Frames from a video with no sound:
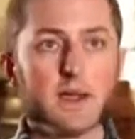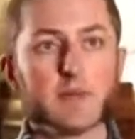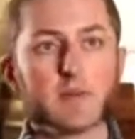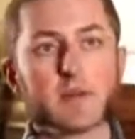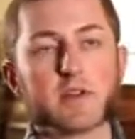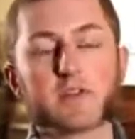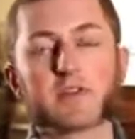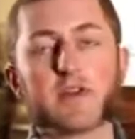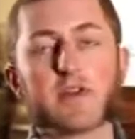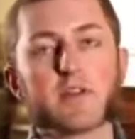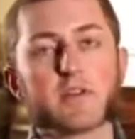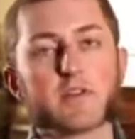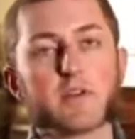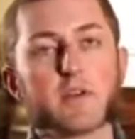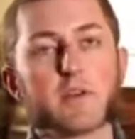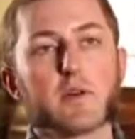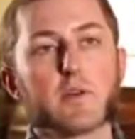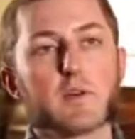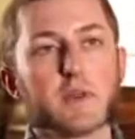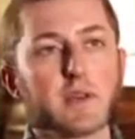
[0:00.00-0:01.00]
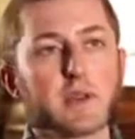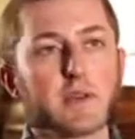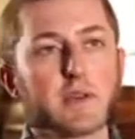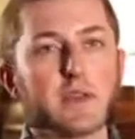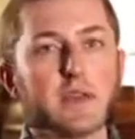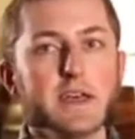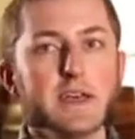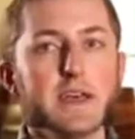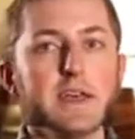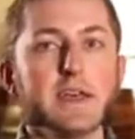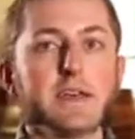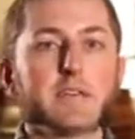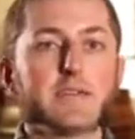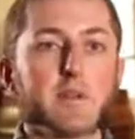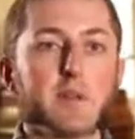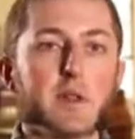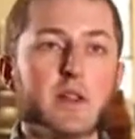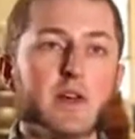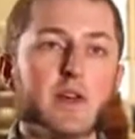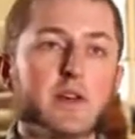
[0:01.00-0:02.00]
But it's also been,
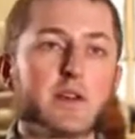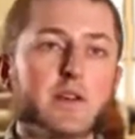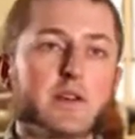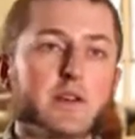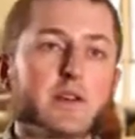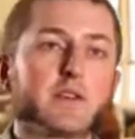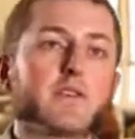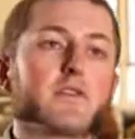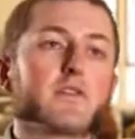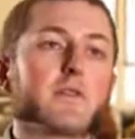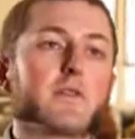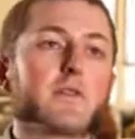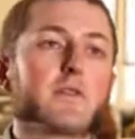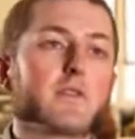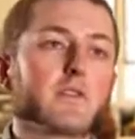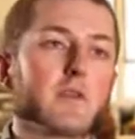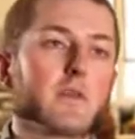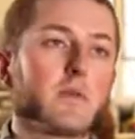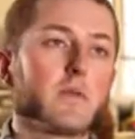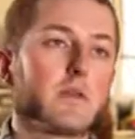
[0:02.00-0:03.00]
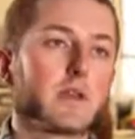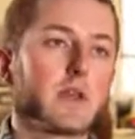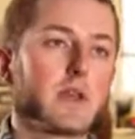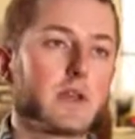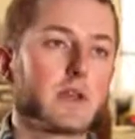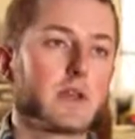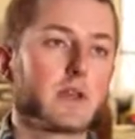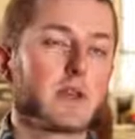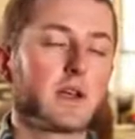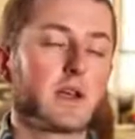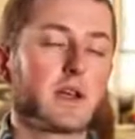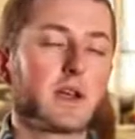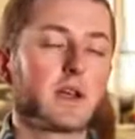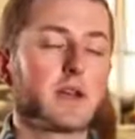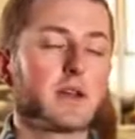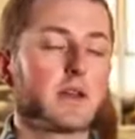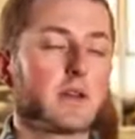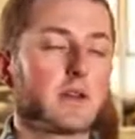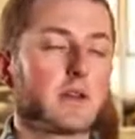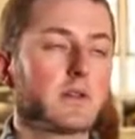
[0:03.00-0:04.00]
from a lot of the consumers that we'll get in here,
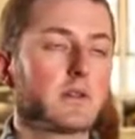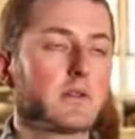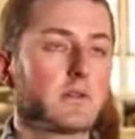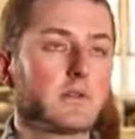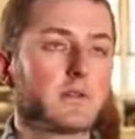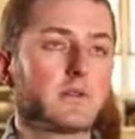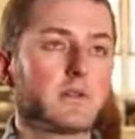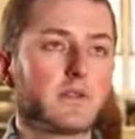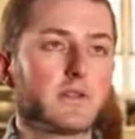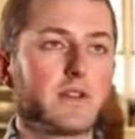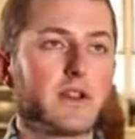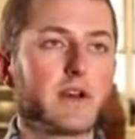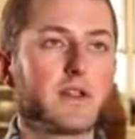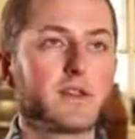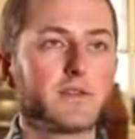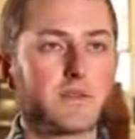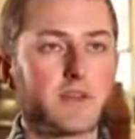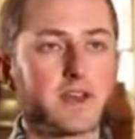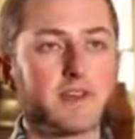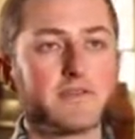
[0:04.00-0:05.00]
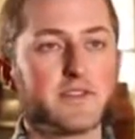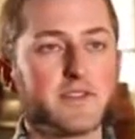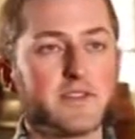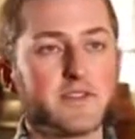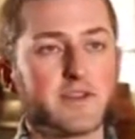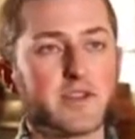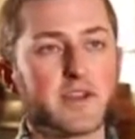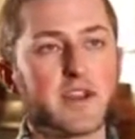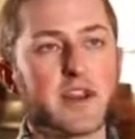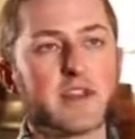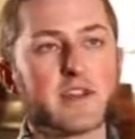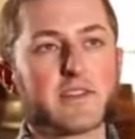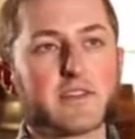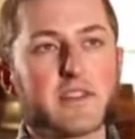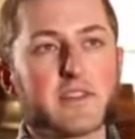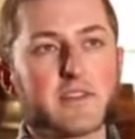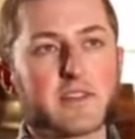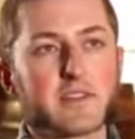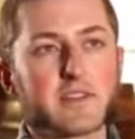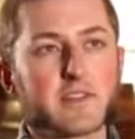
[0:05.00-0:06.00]
a lot of them kind of view it as a
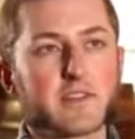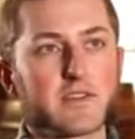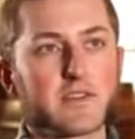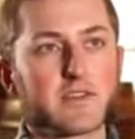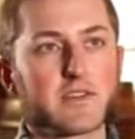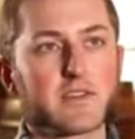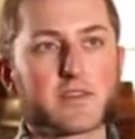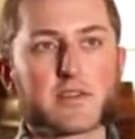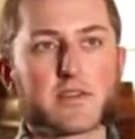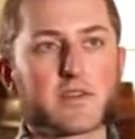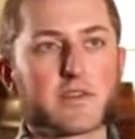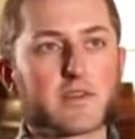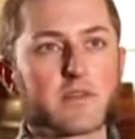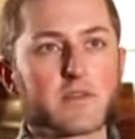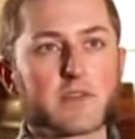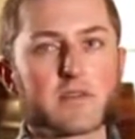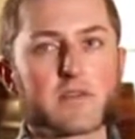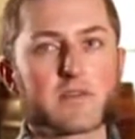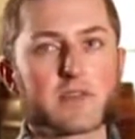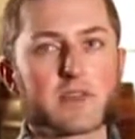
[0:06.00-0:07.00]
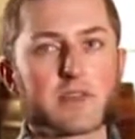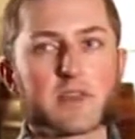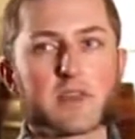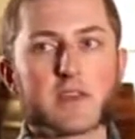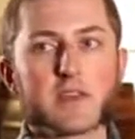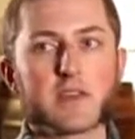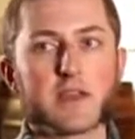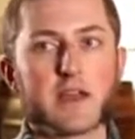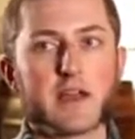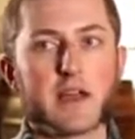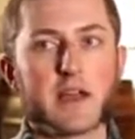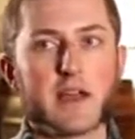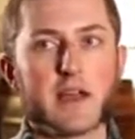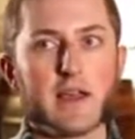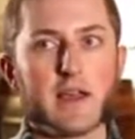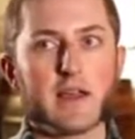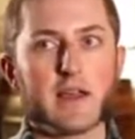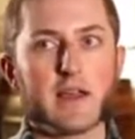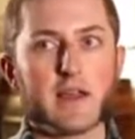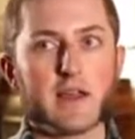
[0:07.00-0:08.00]
godsend, because
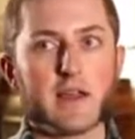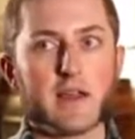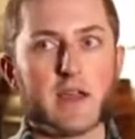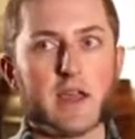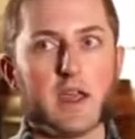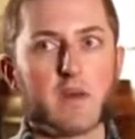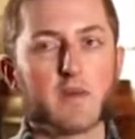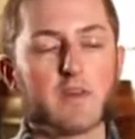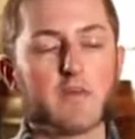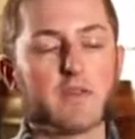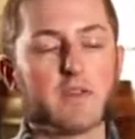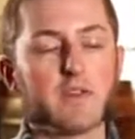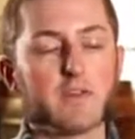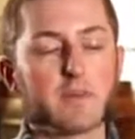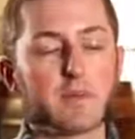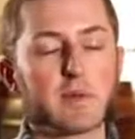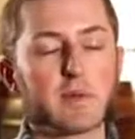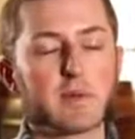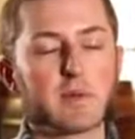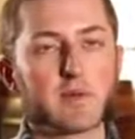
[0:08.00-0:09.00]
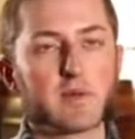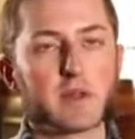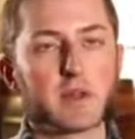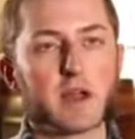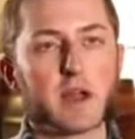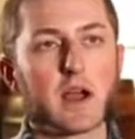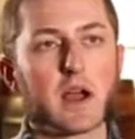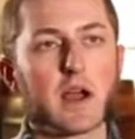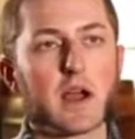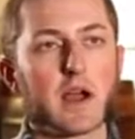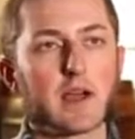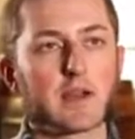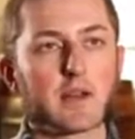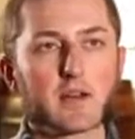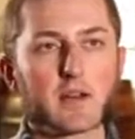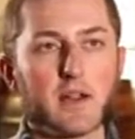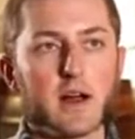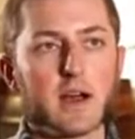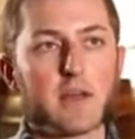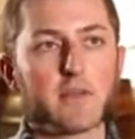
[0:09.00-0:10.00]
ABV's been pretty high and
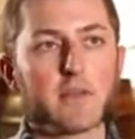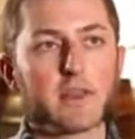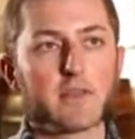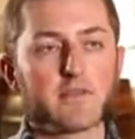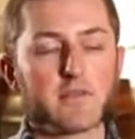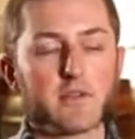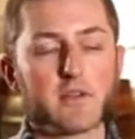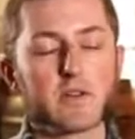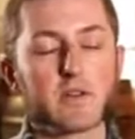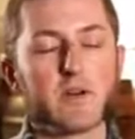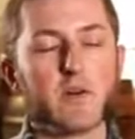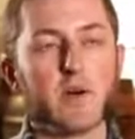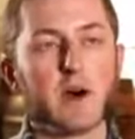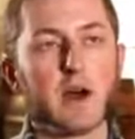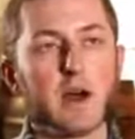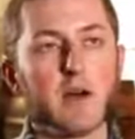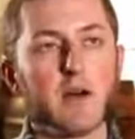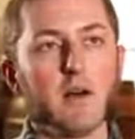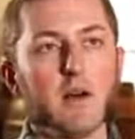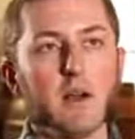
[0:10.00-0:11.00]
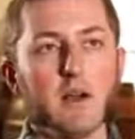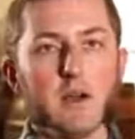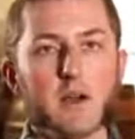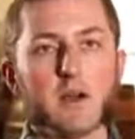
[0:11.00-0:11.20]
climbing for a little while.